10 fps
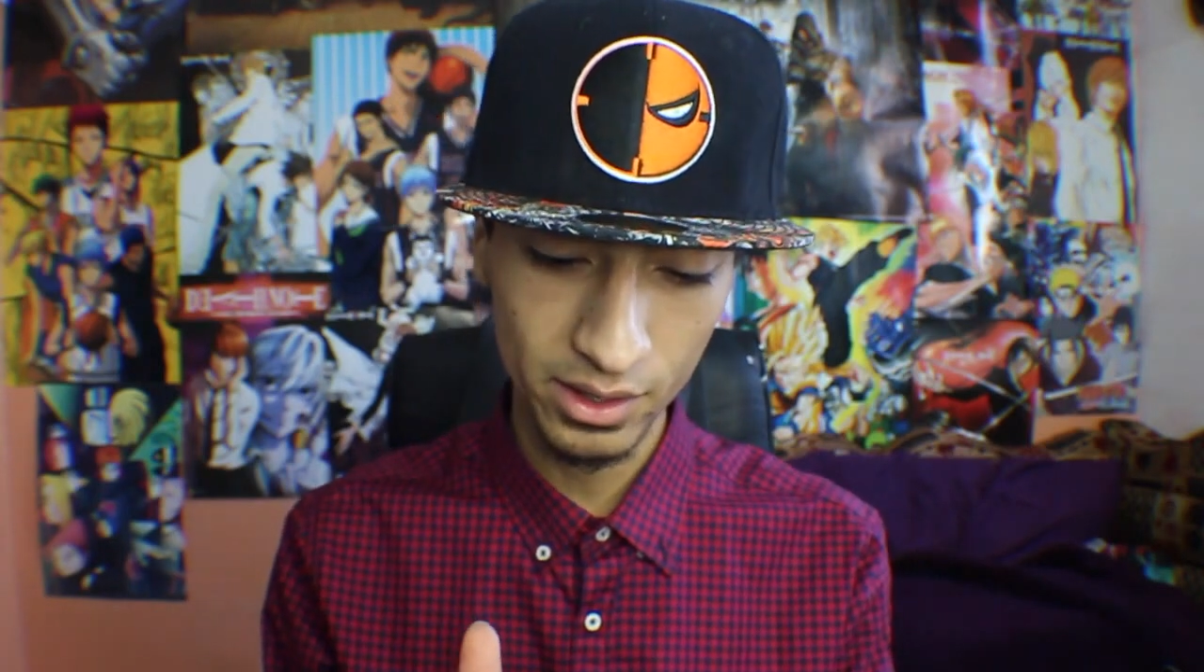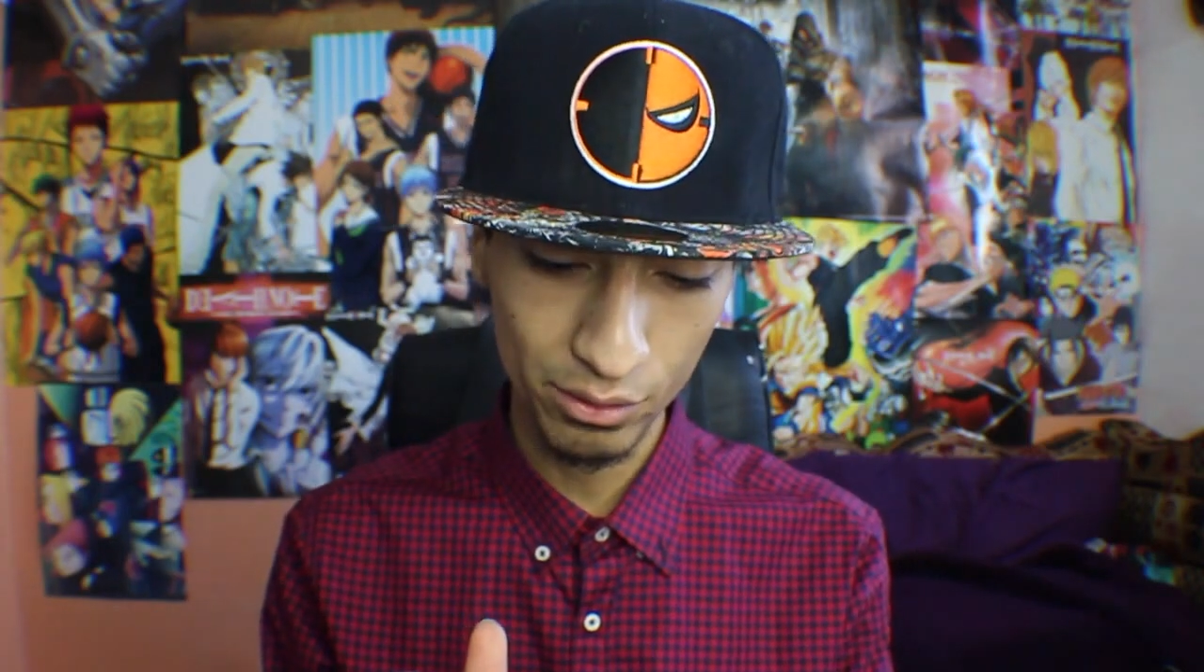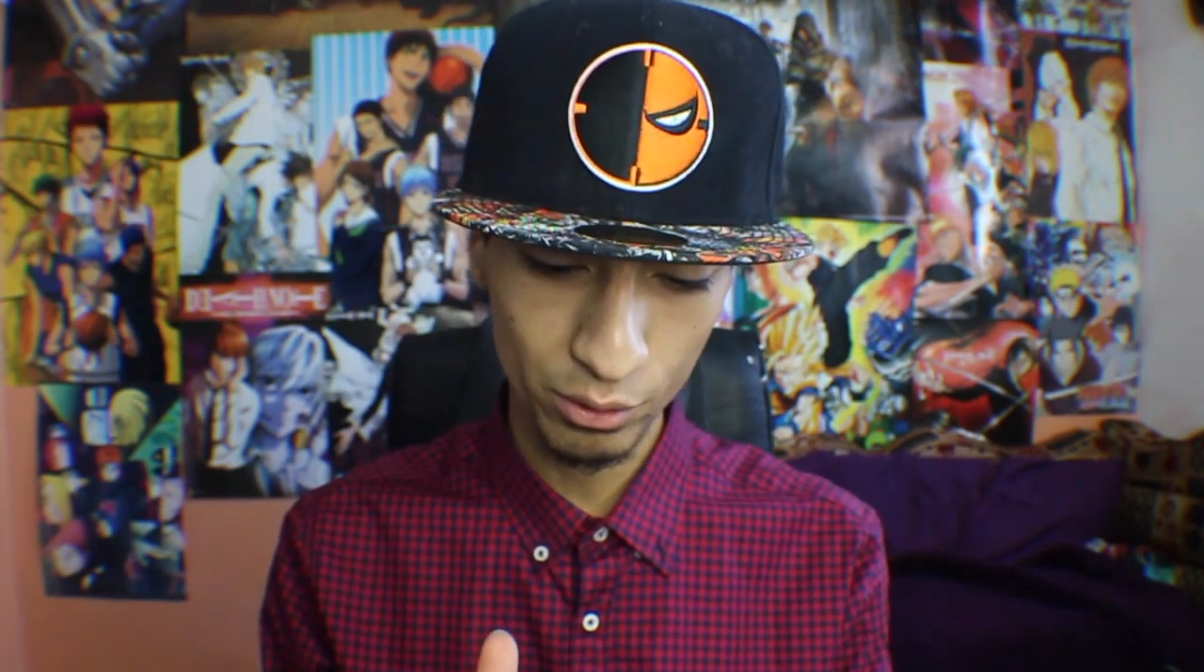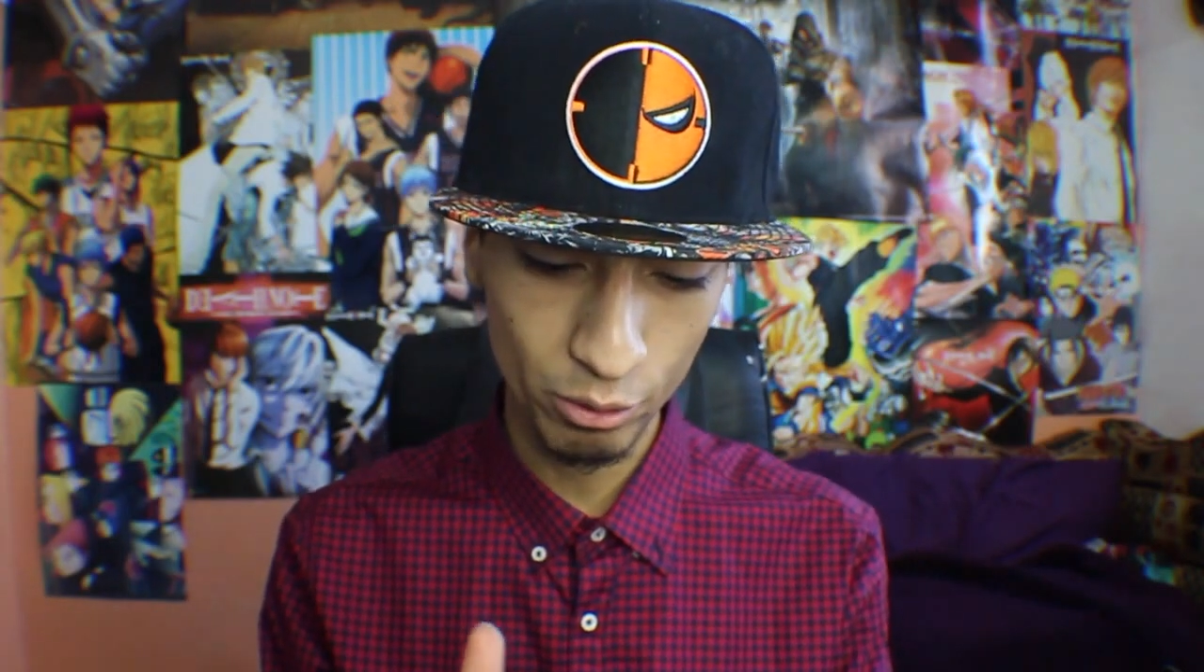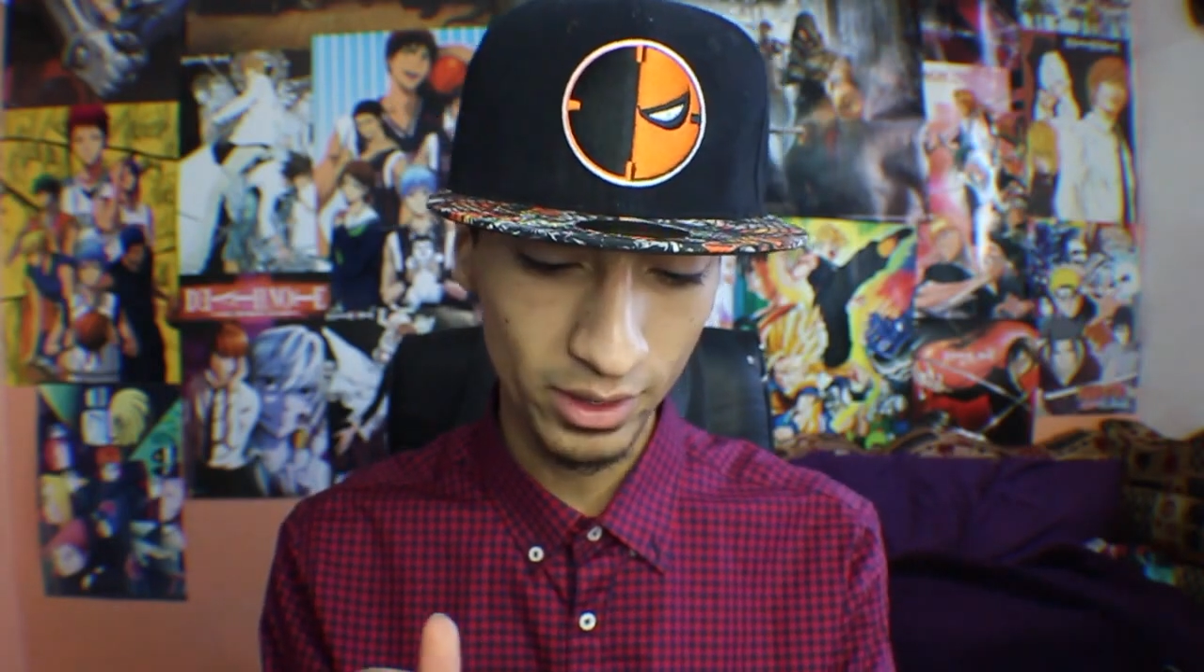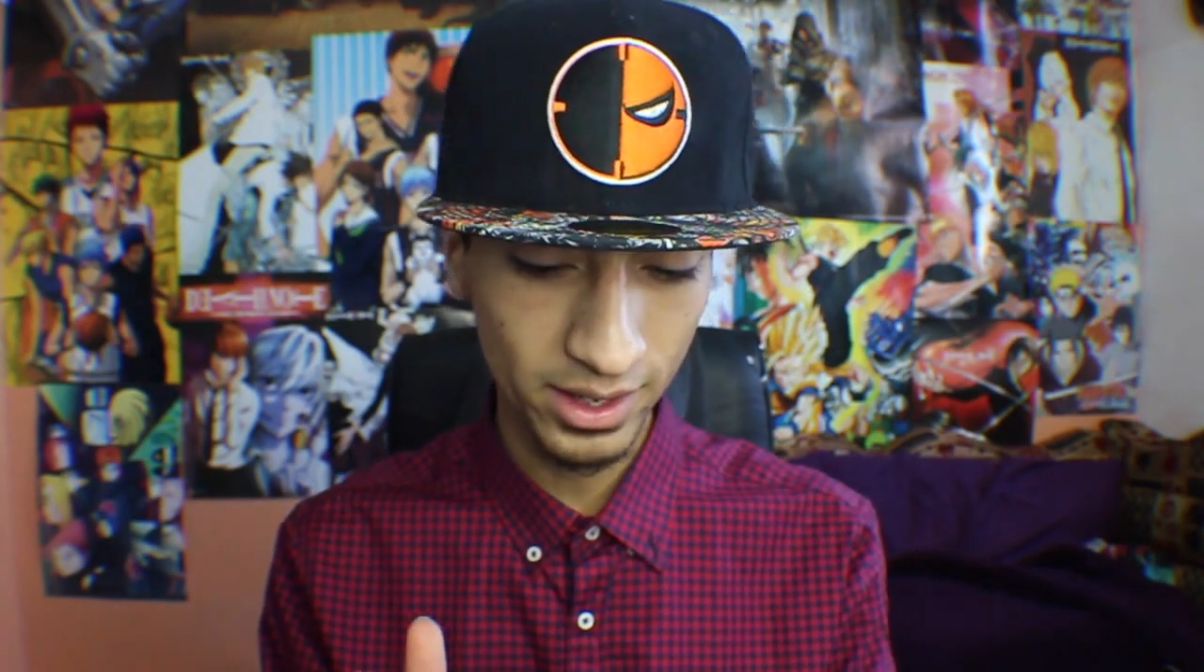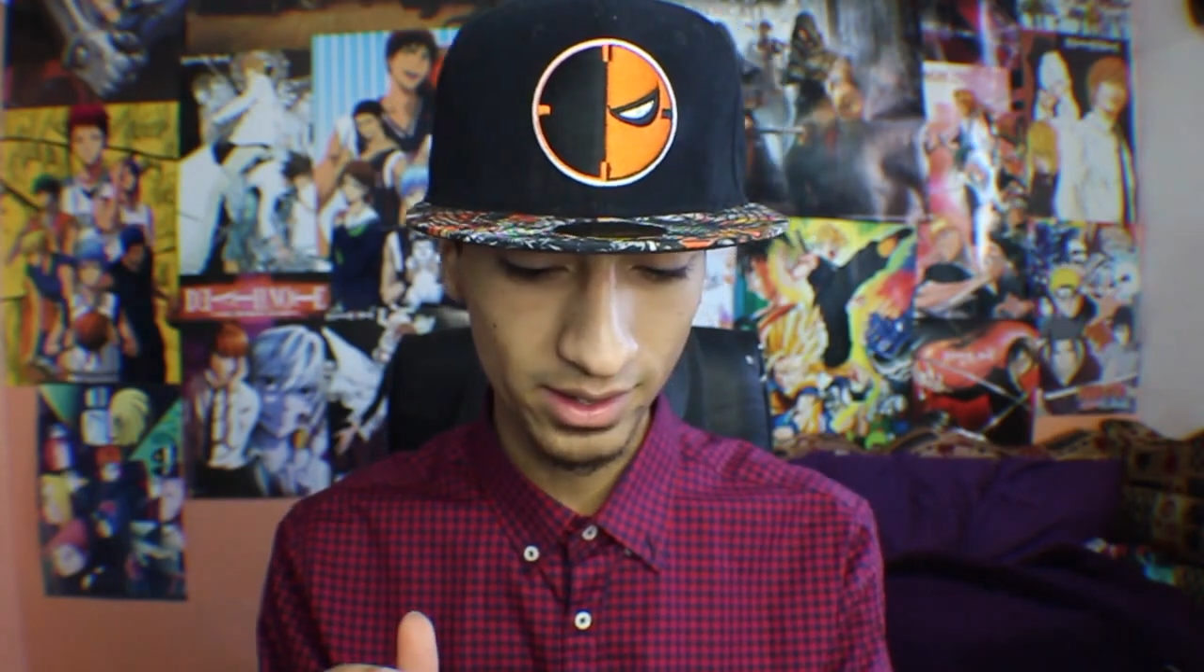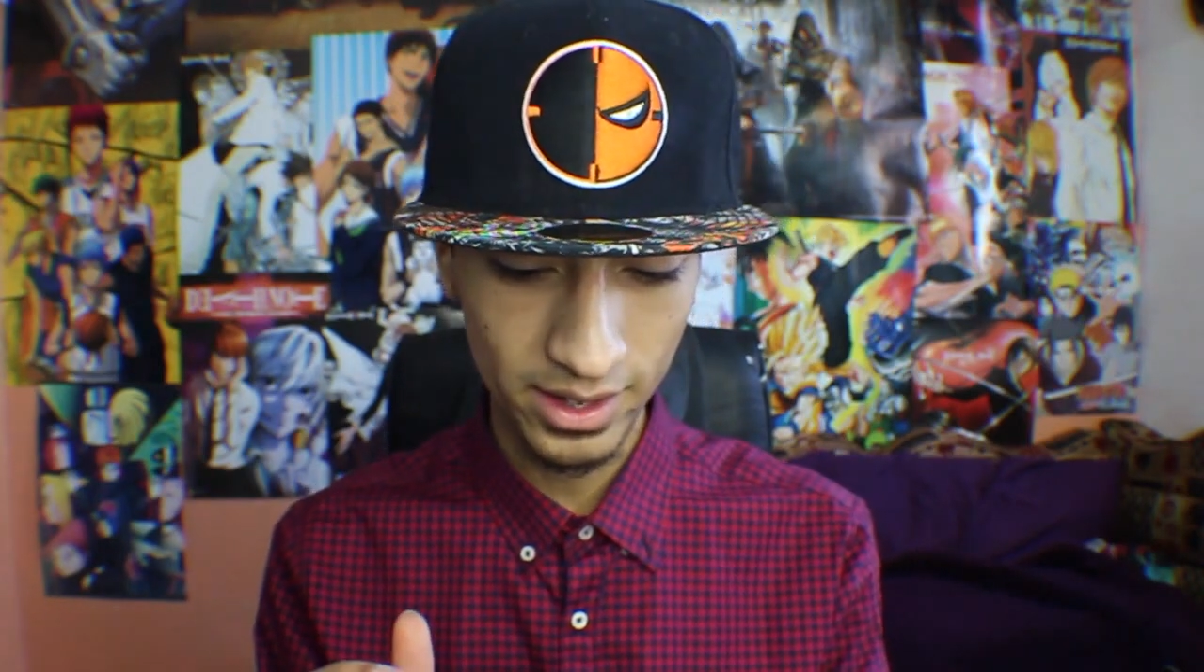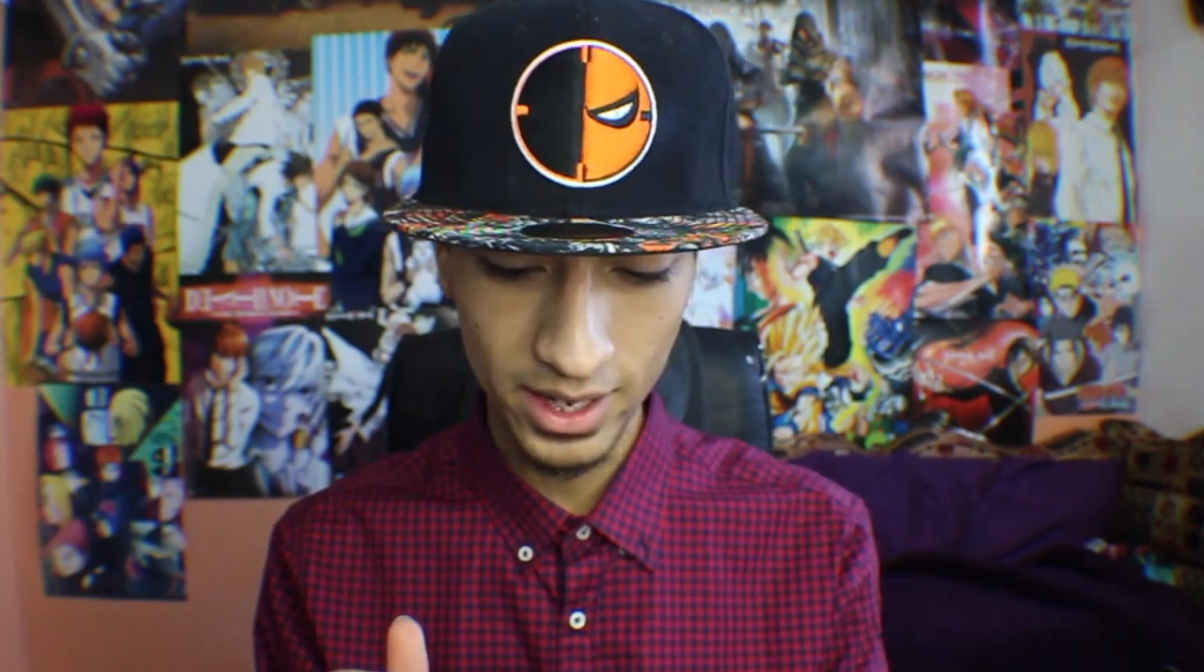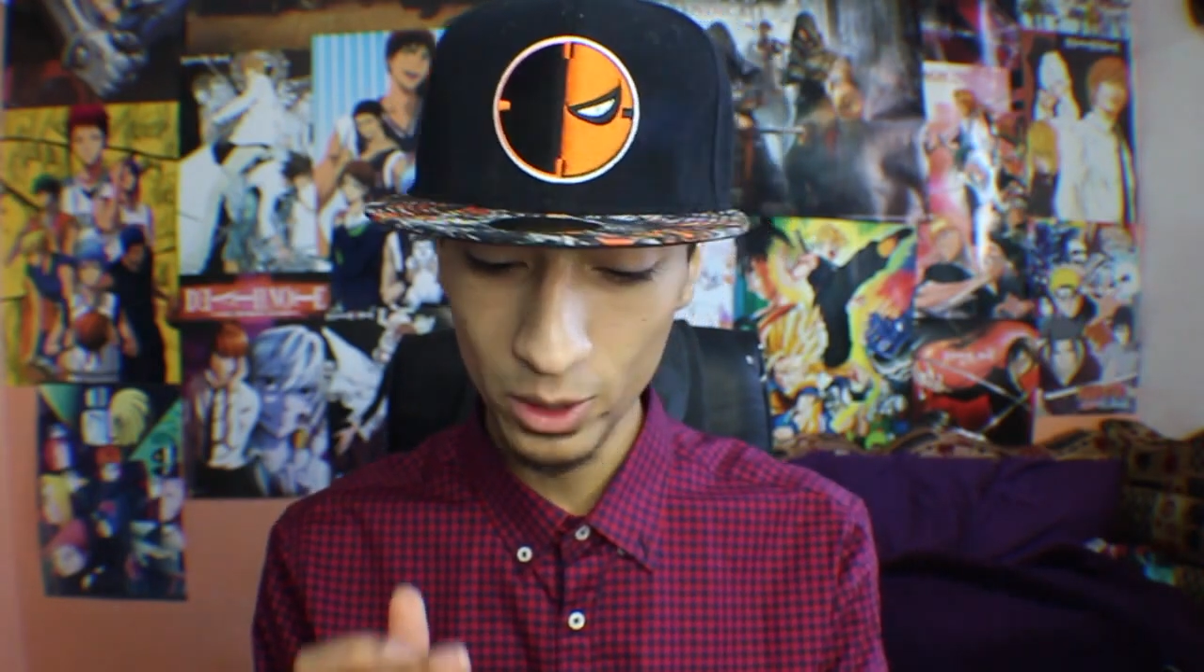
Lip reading: this phone had it,